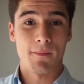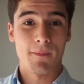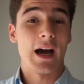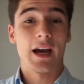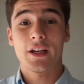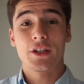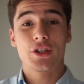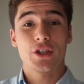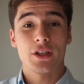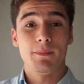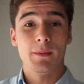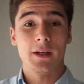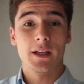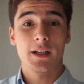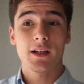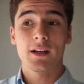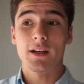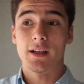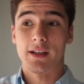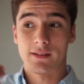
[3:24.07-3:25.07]
IAG
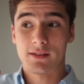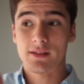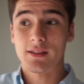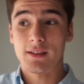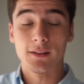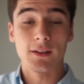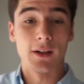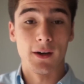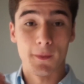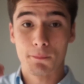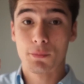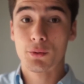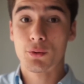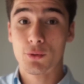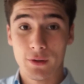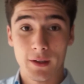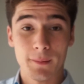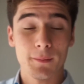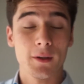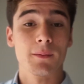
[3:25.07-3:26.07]
Media is still a
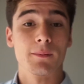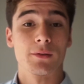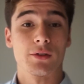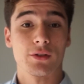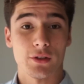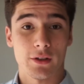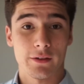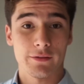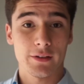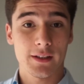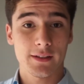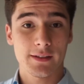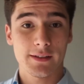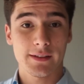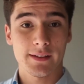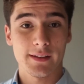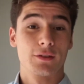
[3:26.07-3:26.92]
premium service.